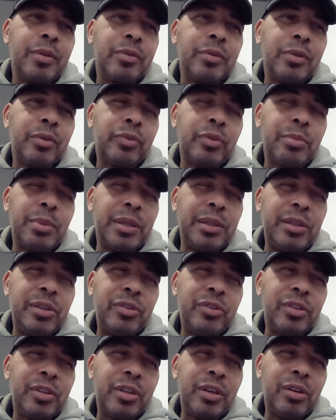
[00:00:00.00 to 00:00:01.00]
for my
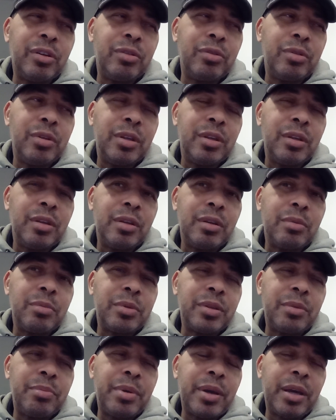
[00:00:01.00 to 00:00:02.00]
Legion Go. The
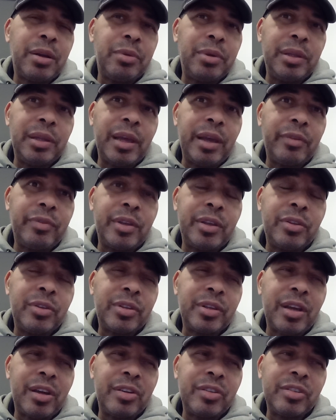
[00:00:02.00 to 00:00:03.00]
battery life, they just
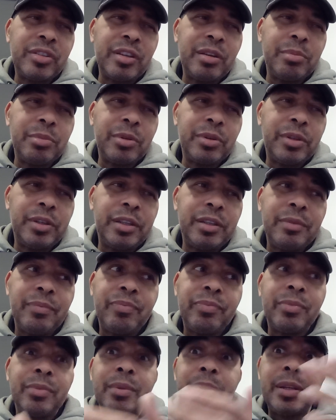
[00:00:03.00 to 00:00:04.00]
kind of skimped on it.
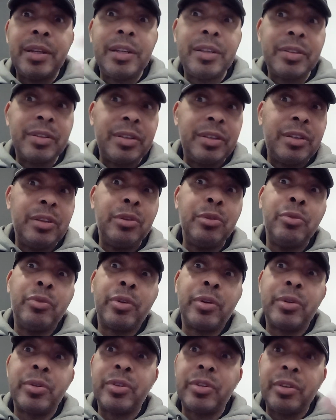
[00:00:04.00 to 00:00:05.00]
And there's a new
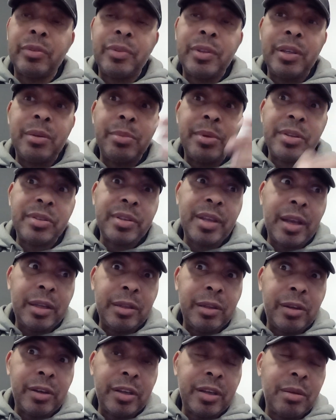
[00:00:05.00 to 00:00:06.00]
version of the MSI
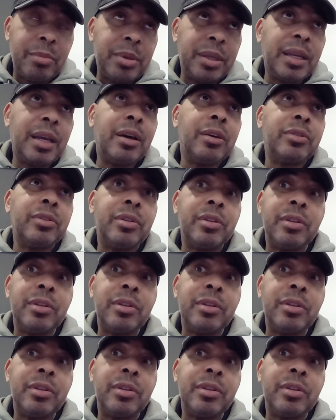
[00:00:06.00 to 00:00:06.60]
Claw coming out.